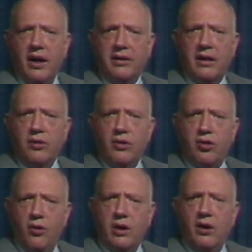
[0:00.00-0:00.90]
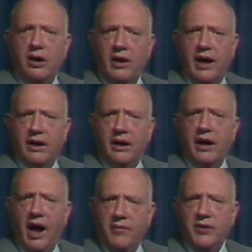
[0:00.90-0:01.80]
That sooner or later,
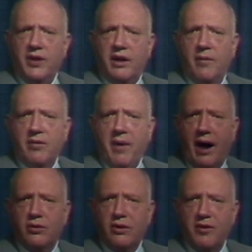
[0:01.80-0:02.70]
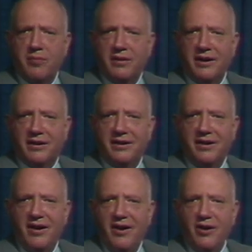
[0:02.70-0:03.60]
everything comes back to arithmetic.
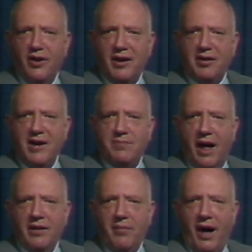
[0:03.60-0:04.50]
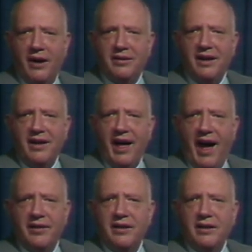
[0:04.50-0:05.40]
So let's keep that in mind,
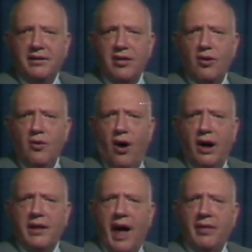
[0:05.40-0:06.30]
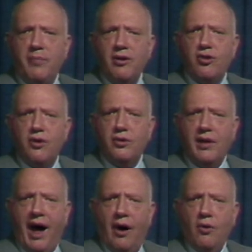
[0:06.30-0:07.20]
and let's go on, and let me show you
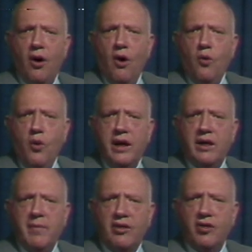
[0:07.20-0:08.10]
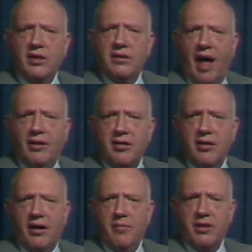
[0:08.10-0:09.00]
now where dimensional
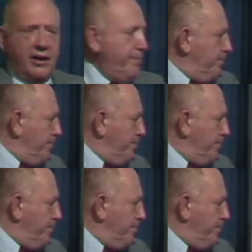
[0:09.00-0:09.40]
analysis comes in.